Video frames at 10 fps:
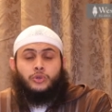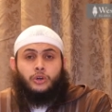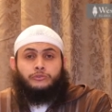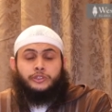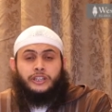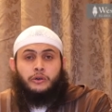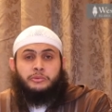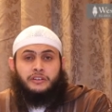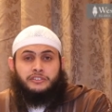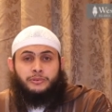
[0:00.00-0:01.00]
to comfort our
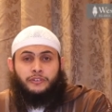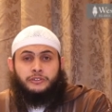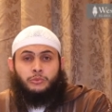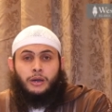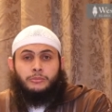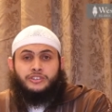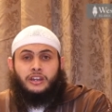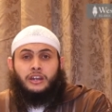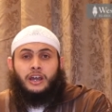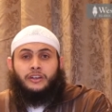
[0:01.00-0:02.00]
beloved Prophet Muhammad
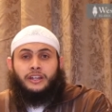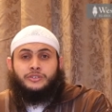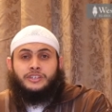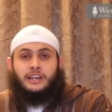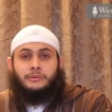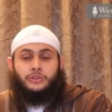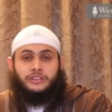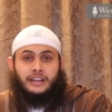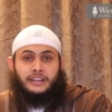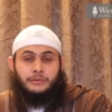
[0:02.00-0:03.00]
sallallahu
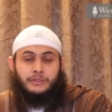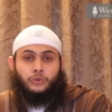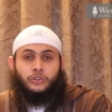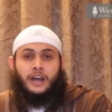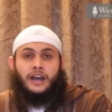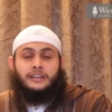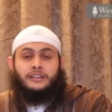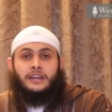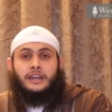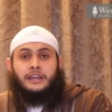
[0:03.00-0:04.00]
with telling him the
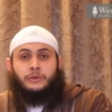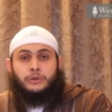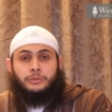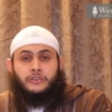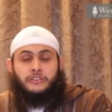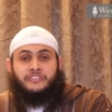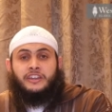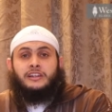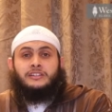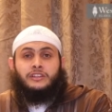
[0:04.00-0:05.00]
Quran will be
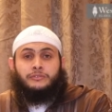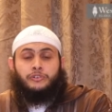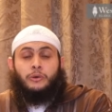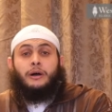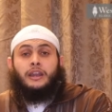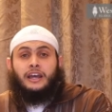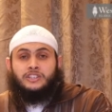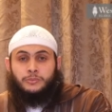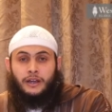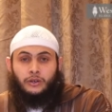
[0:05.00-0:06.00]
revealed from Allah
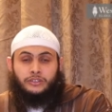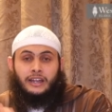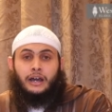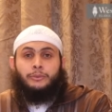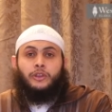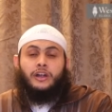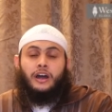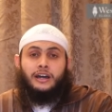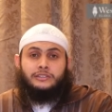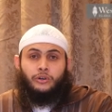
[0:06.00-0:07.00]
subhanahu wa ta'ala upon the
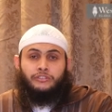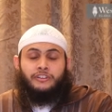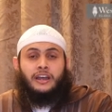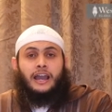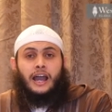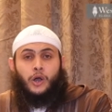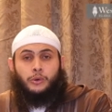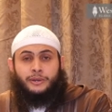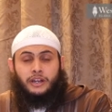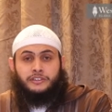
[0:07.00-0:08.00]
heart of
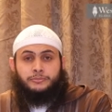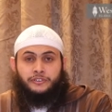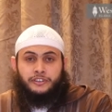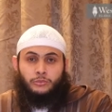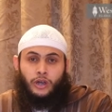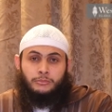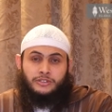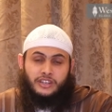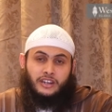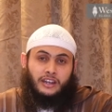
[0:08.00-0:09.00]
our beloved Prophet
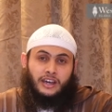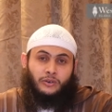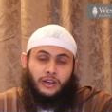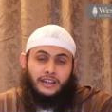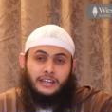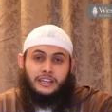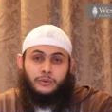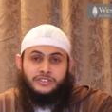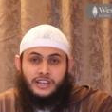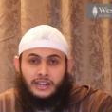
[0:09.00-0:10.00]
Muhammad
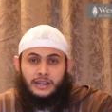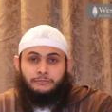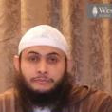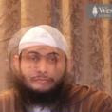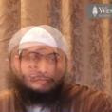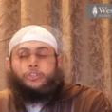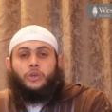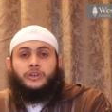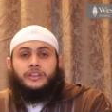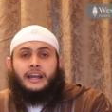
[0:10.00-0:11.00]
Not
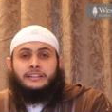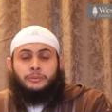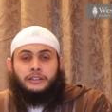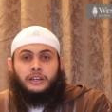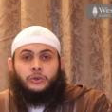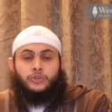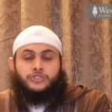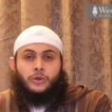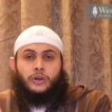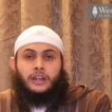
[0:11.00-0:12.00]
only that, but
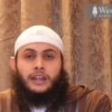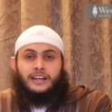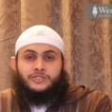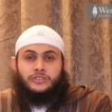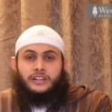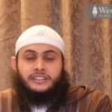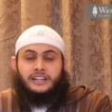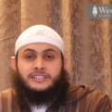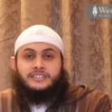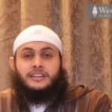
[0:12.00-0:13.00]
also Allah Azza wa Jal
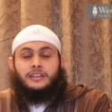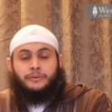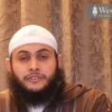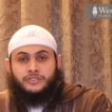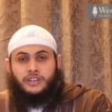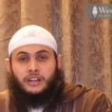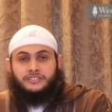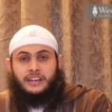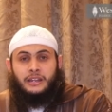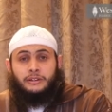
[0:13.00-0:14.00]
tells the Prophet
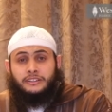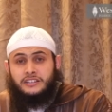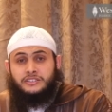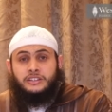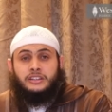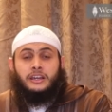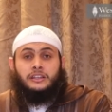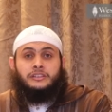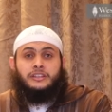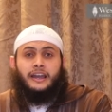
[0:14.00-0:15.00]
sallallahu and tells in the
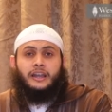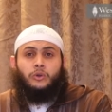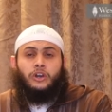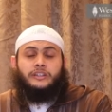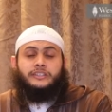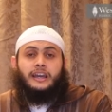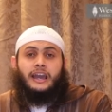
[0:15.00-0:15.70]
entire world